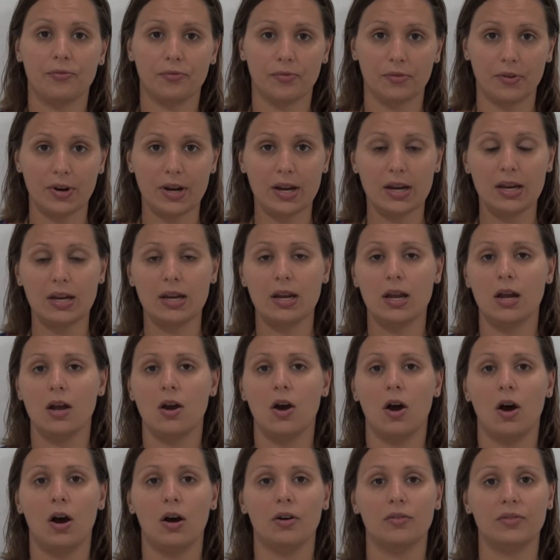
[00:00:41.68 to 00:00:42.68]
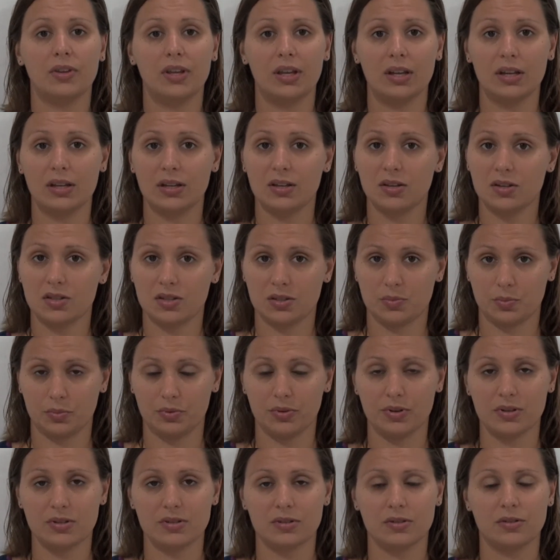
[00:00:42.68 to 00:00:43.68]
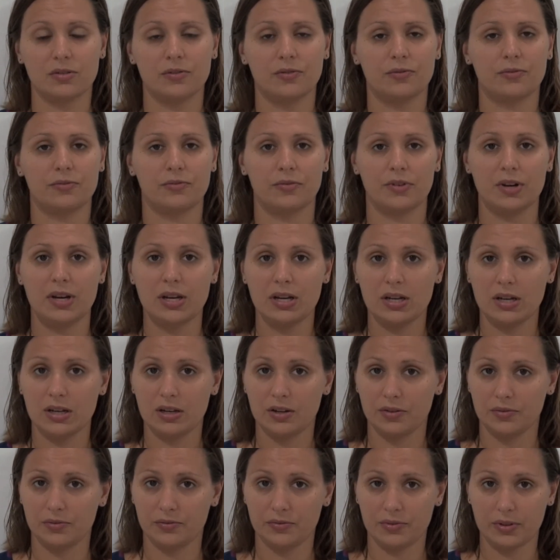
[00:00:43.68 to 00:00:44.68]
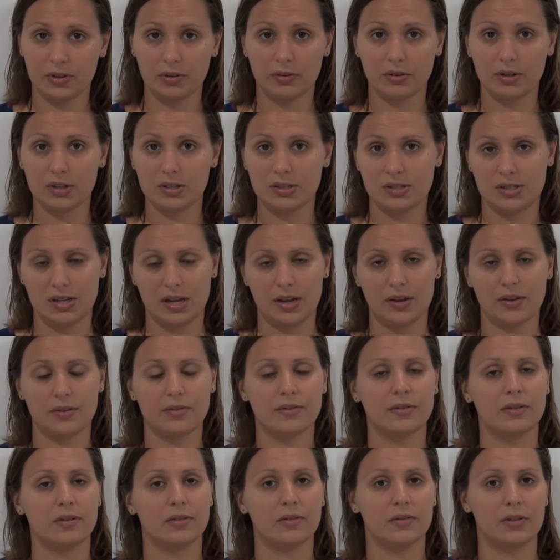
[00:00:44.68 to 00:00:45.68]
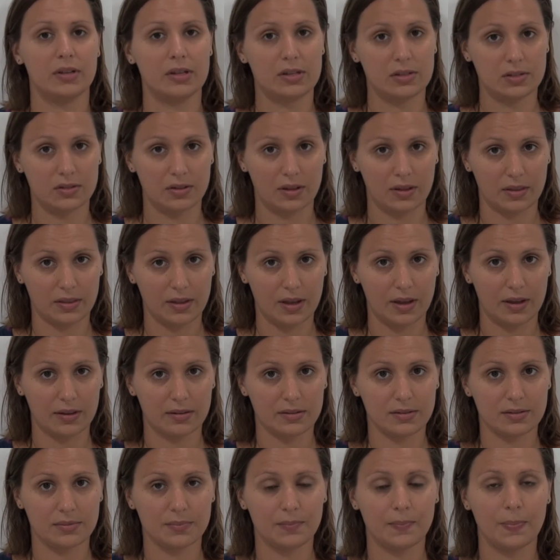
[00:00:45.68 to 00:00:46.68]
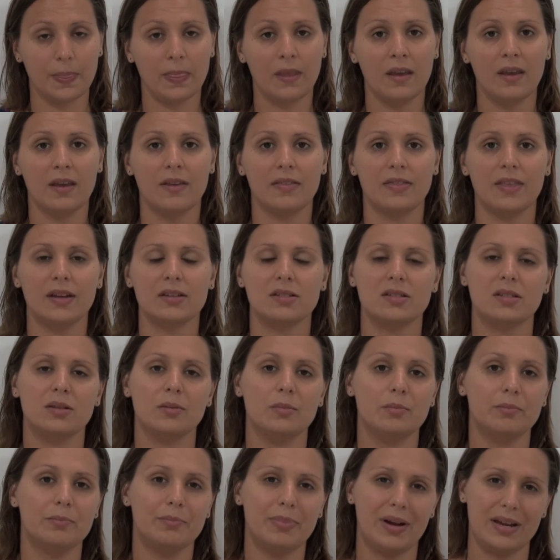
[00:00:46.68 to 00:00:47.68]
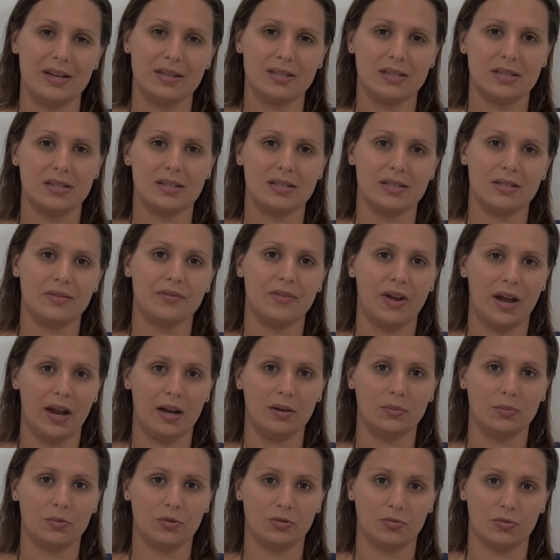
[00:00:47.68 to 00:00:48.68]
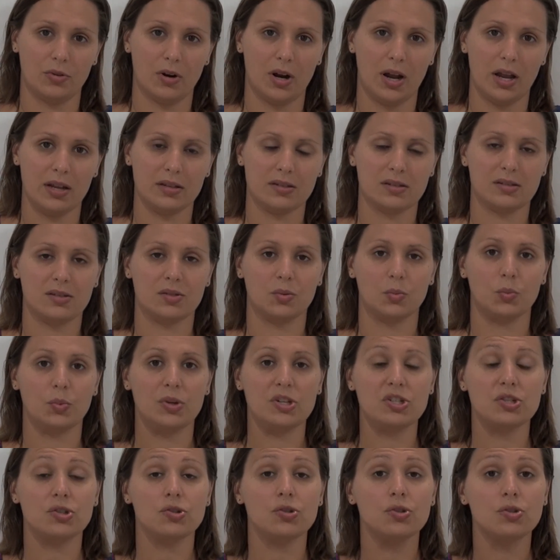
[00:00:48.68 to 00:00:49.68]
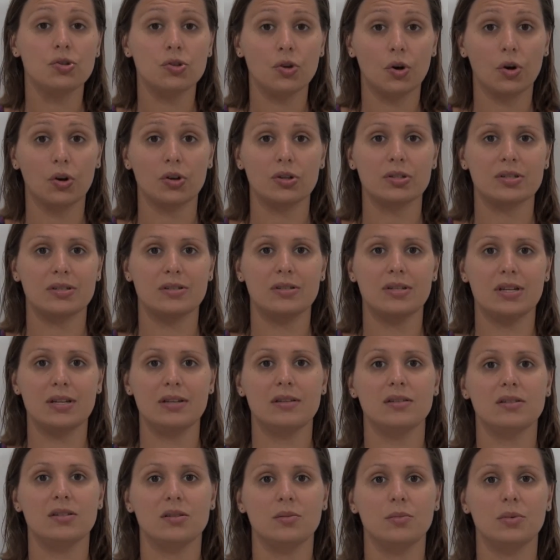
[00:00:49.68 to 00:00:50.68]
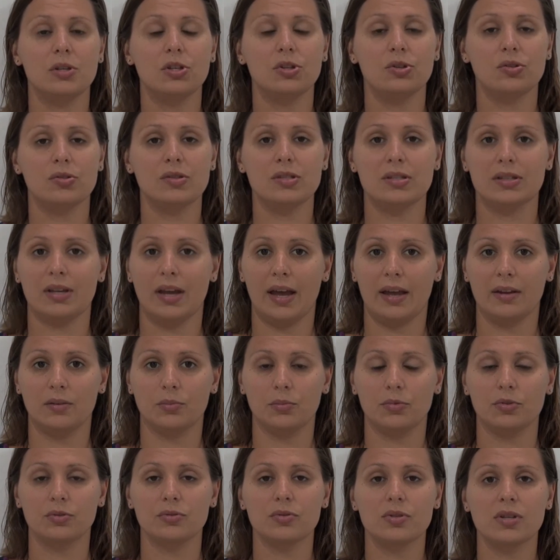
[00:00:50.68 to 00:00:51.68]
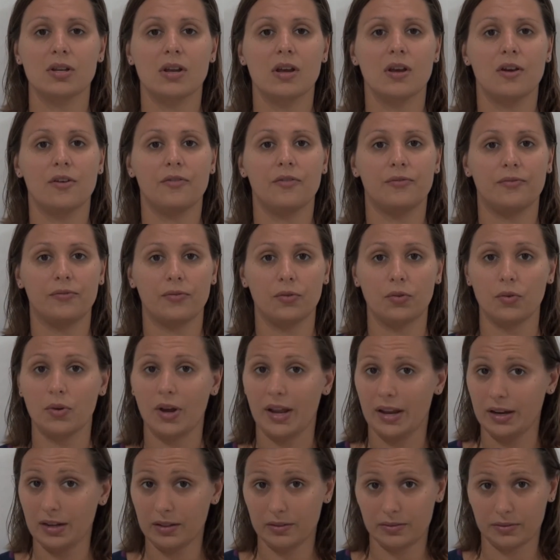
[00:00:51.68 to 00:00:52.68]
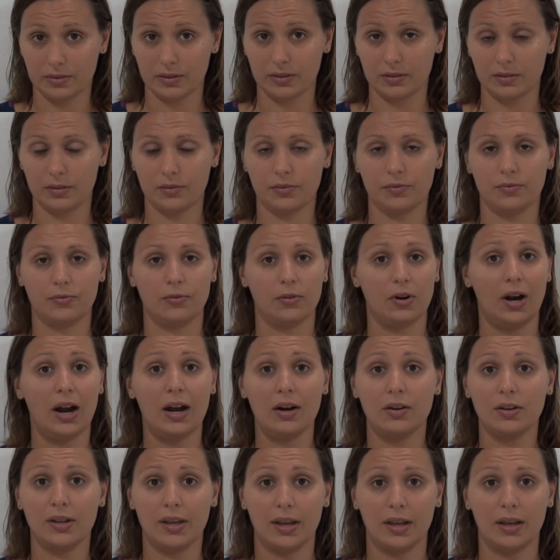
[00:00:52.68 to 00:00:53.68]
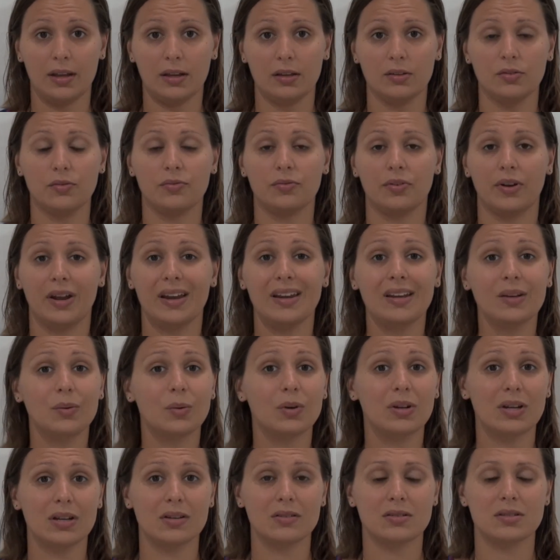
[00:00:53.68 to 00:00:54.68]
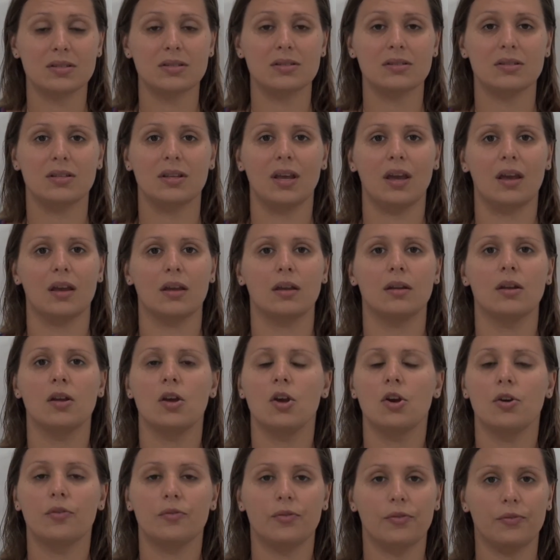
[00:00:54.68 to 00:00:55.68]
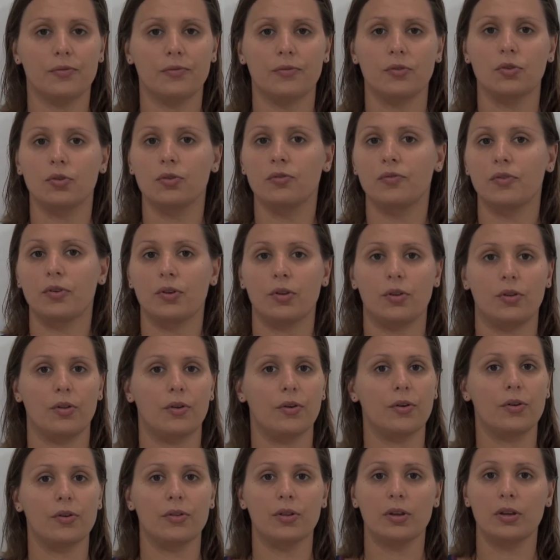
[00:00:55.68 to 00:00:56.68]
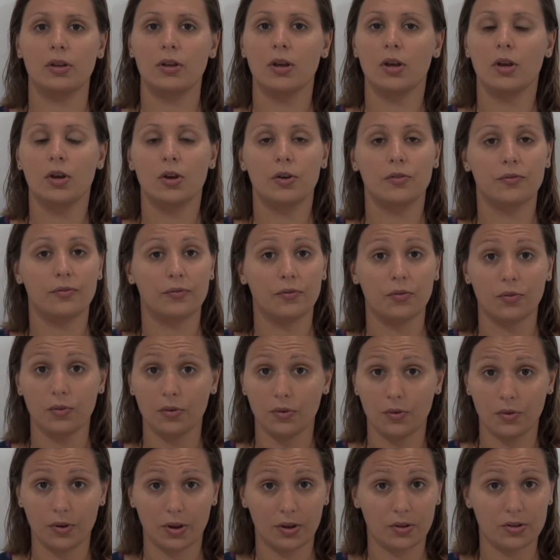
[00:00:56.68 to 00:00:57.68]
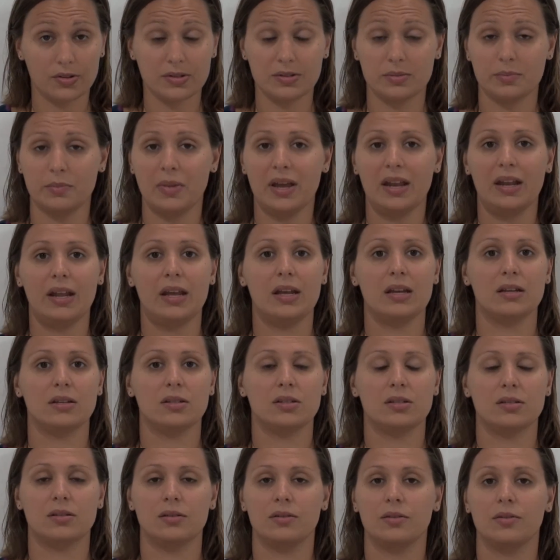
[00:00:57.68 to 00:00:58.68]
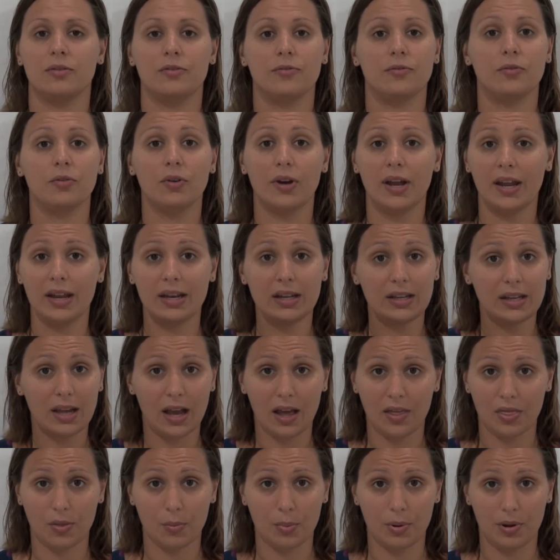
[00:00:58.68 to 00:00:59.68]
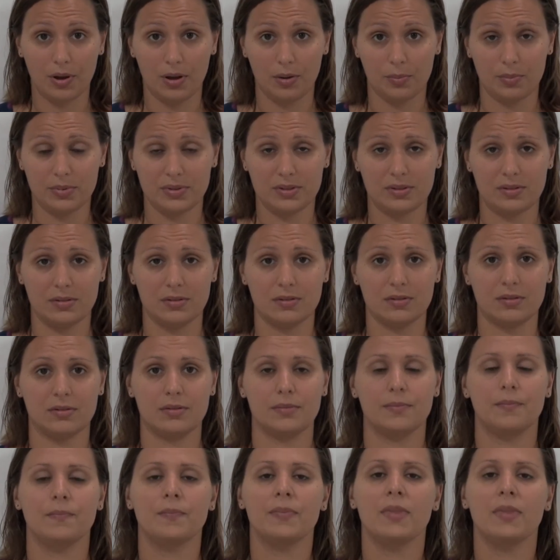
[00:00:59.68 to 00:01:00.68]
free of getting exploited, free of fearing death and things like that. That's the basics of animal rights, that we do not need to be using animals for anything, for our gain, for anyone else's gain, for food, for clothing, for cosmetics, for any other purposes.